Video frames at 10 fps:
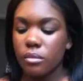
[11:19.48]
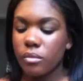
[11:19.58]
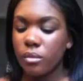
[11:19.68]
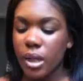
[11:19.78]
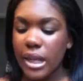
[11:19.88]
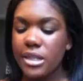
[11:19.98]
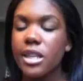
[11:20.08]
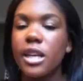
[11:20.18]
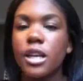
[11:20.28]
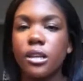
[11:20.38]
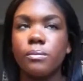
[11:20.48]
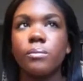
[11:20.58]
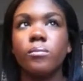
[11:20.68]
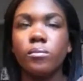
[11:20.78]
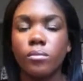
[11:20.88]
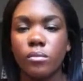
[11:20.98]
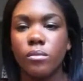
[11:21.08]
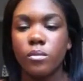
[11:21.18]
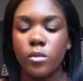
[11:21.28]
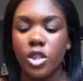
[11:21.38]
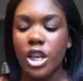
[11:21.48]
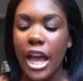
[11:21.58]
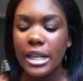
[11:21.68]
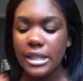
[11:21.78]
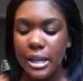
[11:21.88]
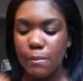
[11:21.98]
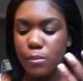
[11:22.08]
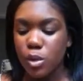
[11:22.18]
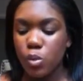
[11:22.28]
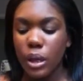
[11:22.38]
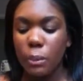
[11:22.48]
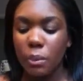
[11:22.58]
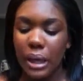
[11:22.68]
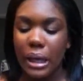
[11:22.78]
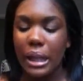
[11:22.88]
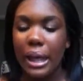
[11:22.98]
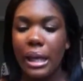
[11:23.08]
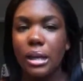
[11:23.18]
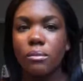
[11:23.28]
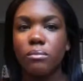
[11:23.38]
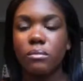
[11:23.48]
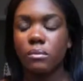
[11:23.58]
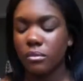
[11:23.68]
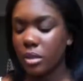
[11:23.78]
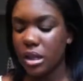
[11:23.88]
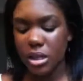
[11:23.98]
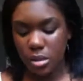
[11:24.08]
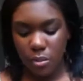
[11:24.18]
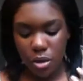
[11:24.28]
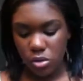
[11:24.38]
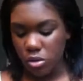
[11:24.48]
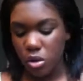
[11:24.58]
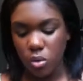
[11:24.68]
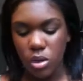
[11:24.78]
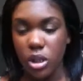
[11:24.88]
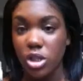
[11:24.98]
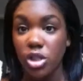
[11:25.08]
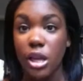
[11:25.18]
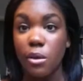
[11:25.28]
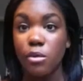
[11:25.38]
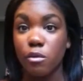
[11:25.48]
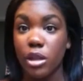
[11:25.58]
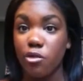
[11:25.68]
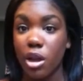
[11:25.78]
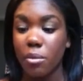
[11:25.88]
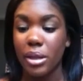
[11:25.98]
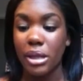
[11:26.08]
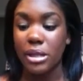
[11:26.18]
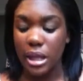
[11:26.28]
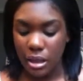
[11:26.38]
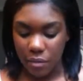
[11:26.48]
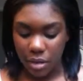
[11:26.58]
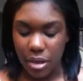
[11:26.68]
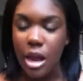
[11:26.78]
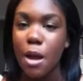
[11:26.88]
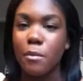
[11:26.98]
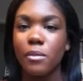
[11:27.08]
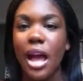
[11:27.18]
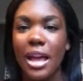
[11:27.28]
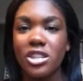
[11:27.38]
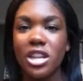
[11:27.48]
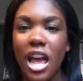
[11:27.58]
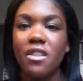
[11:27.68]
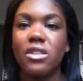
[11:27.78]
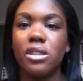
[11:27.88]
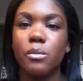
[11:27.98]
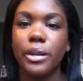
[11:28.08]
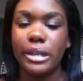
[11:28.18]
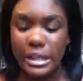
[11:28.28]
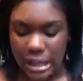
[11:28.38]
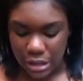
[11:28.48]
It's like a jazzed up sweet pea. Like, it just smells so delicious. I would really recommend this. I love it. I actually have it in the bigger size too.